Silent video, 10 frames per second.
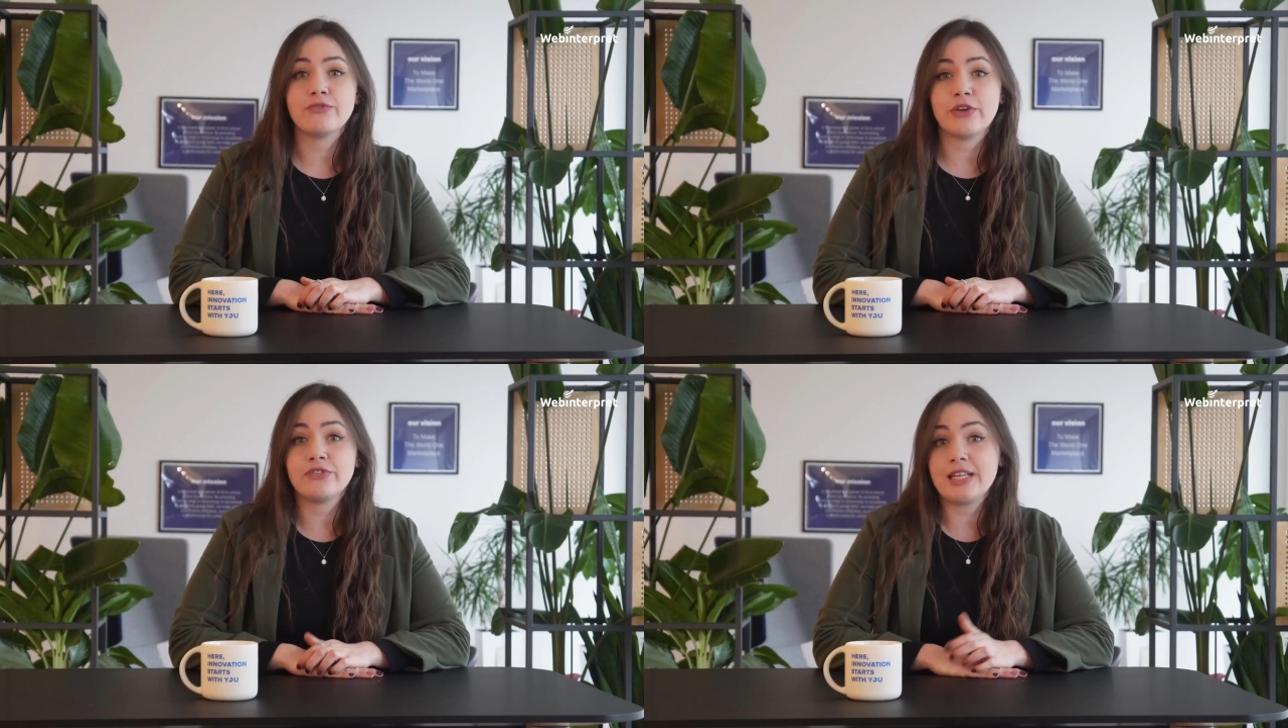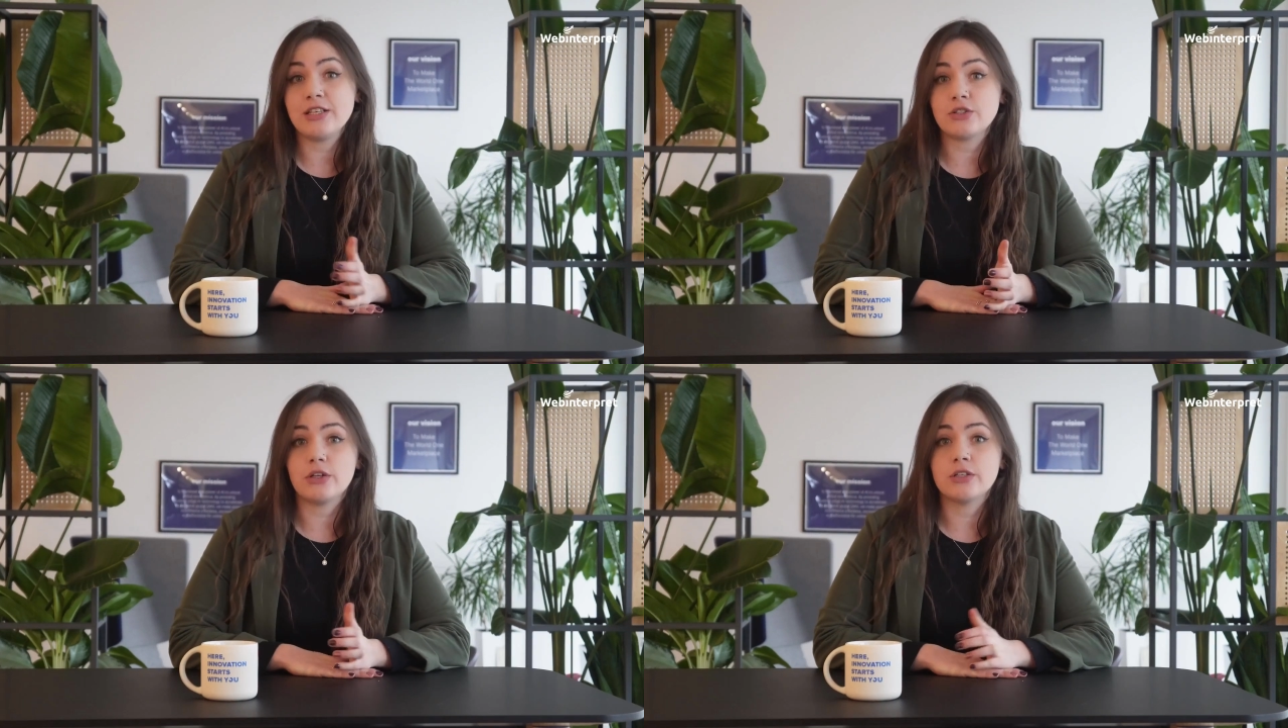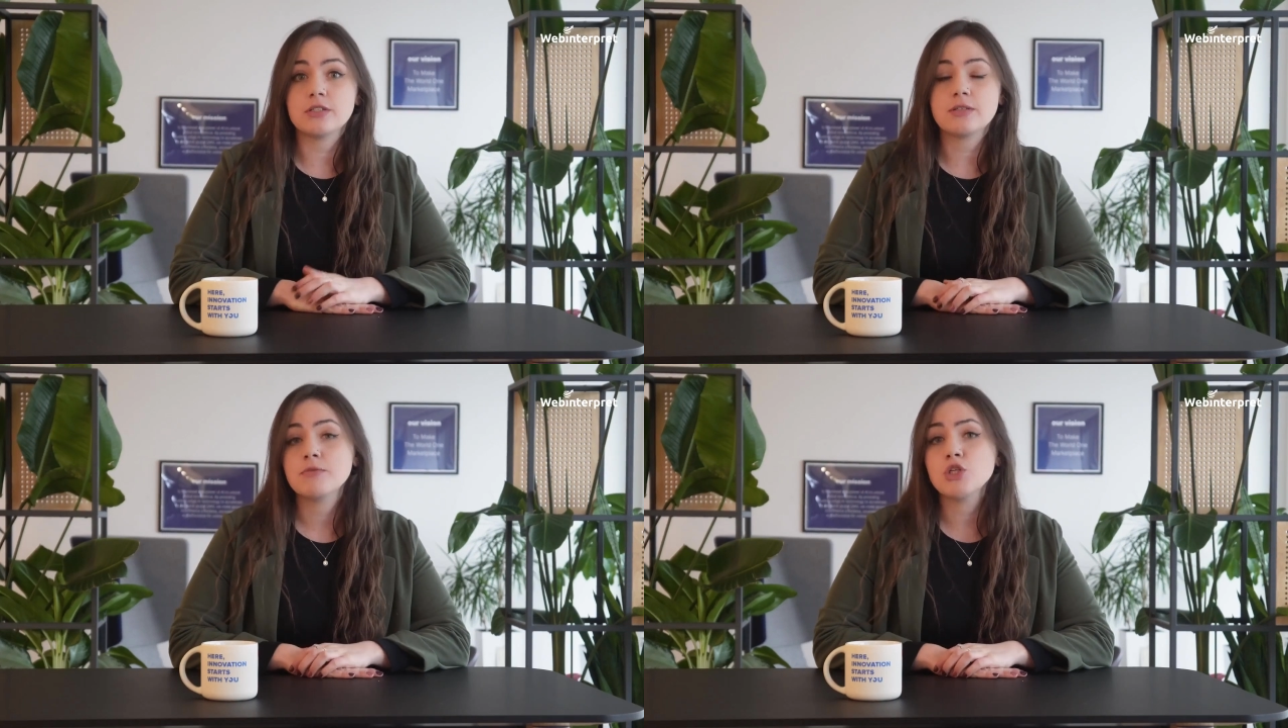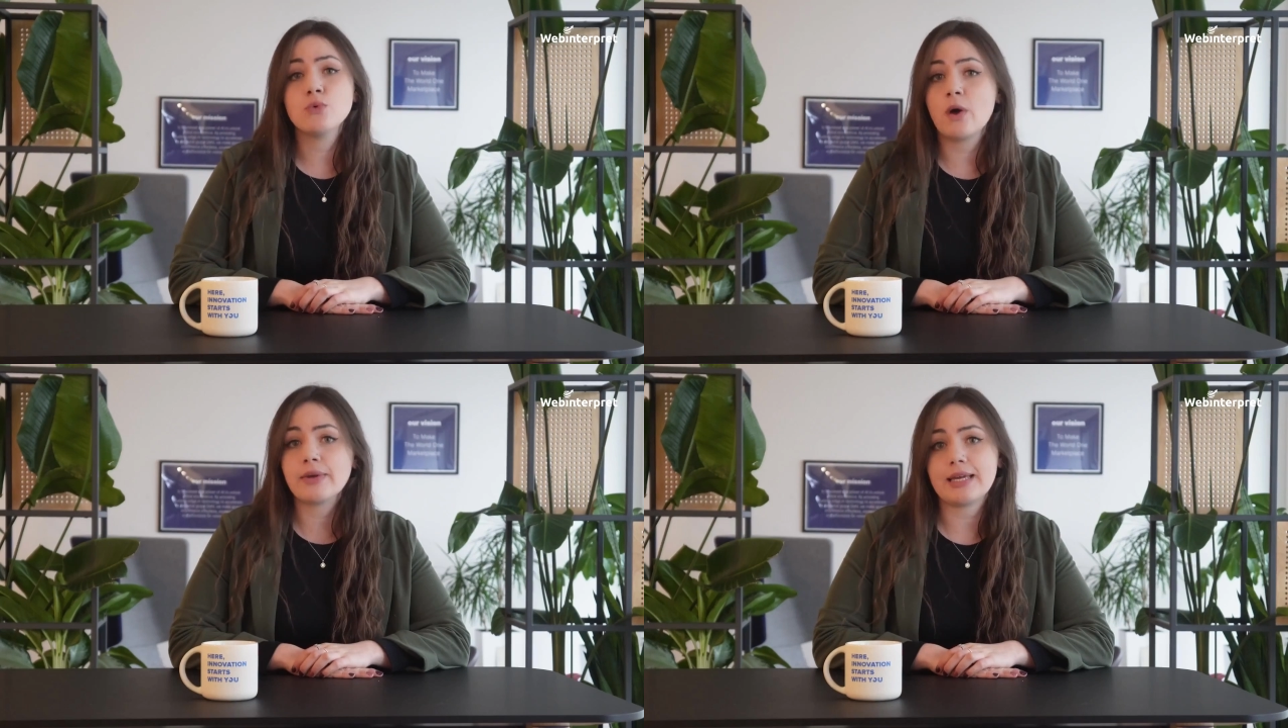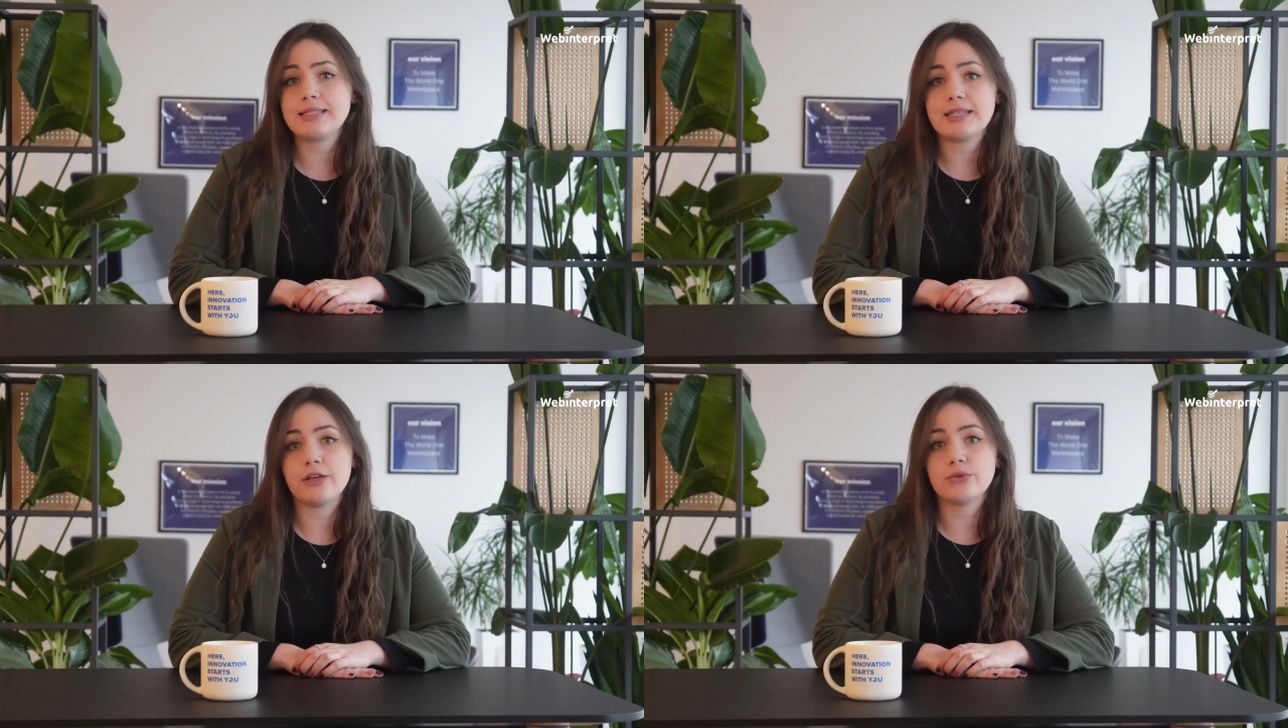$15, you won't
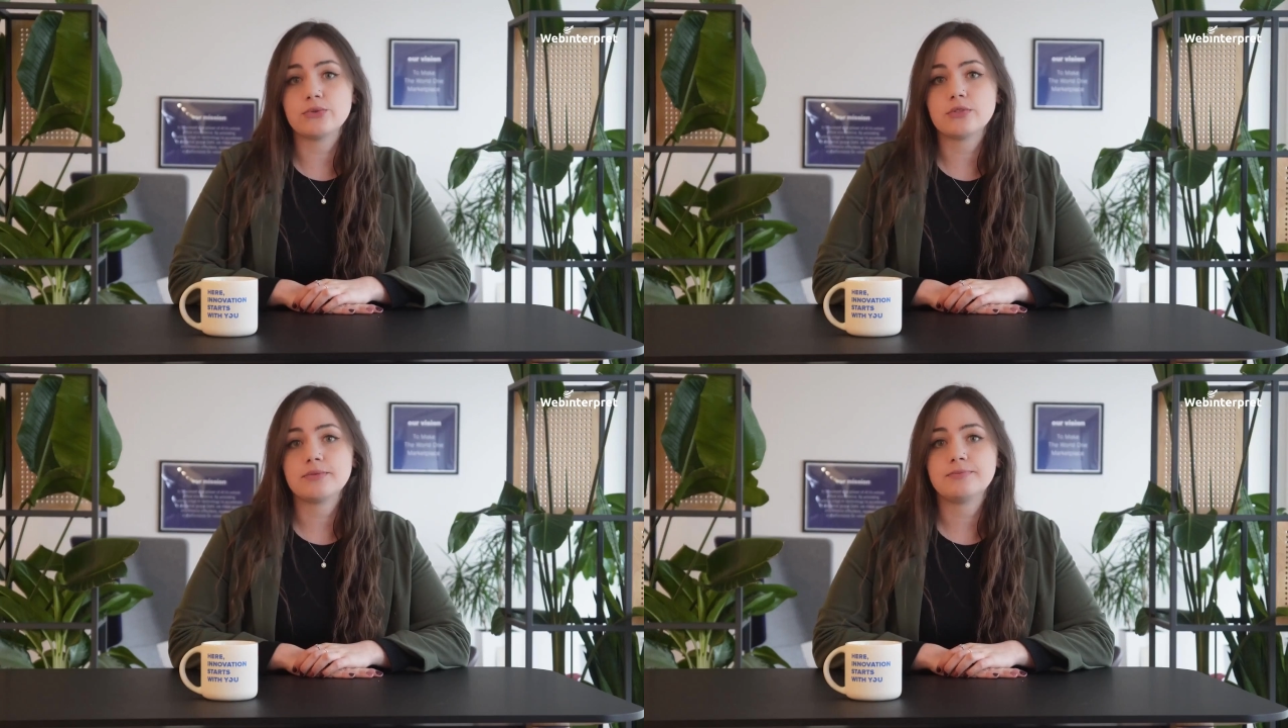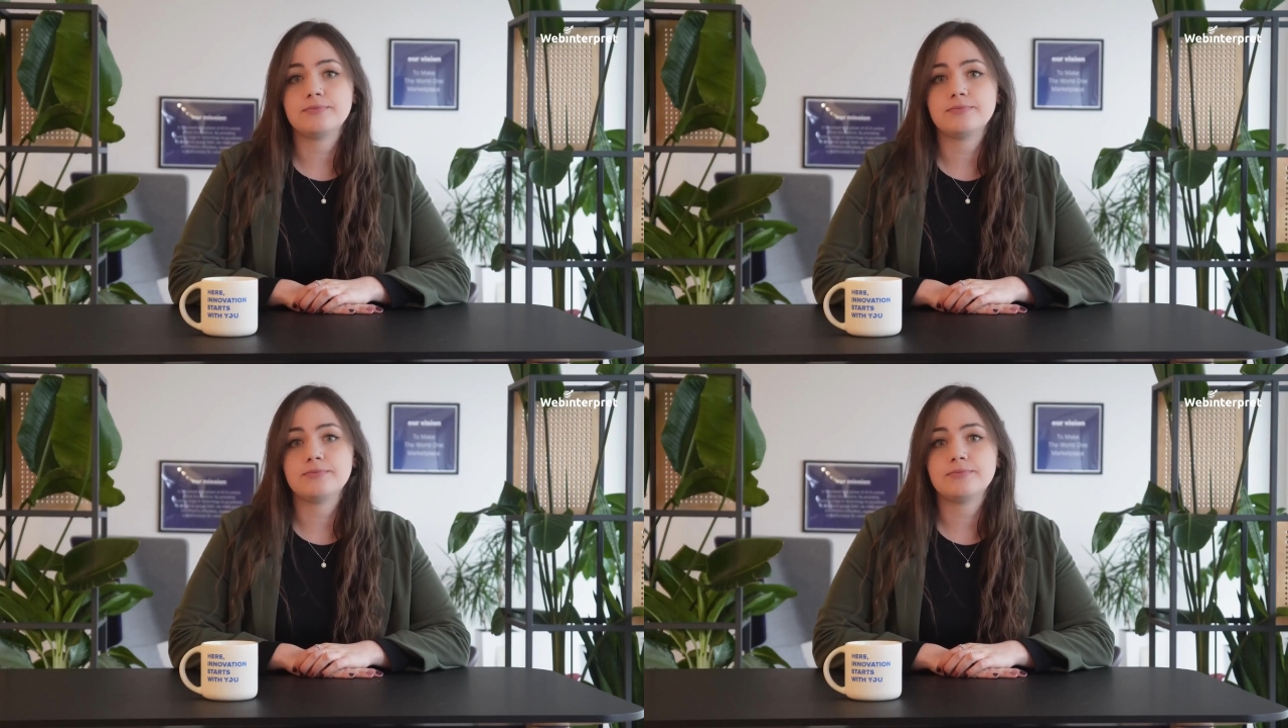get sales.